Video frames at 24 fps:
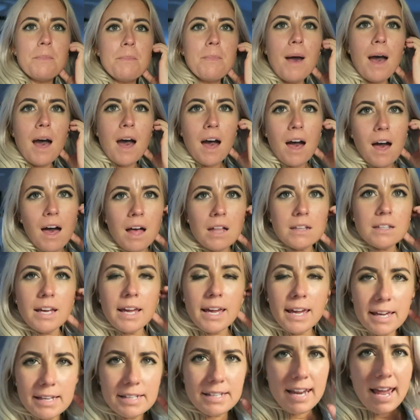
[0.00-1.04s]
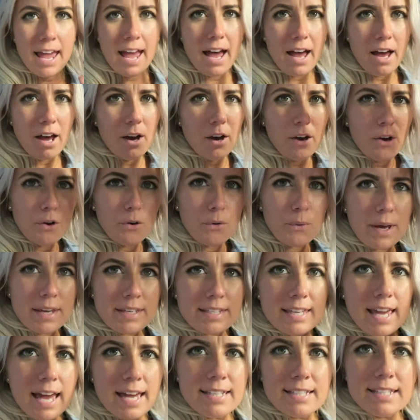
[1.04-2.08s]
the mall and now
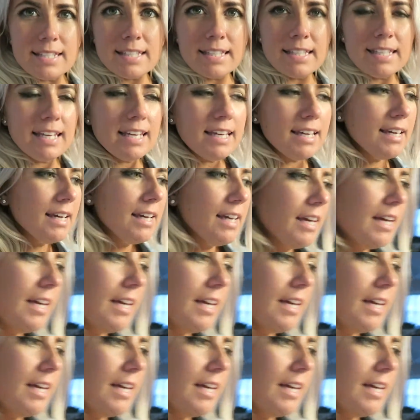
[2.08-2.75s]
Kesley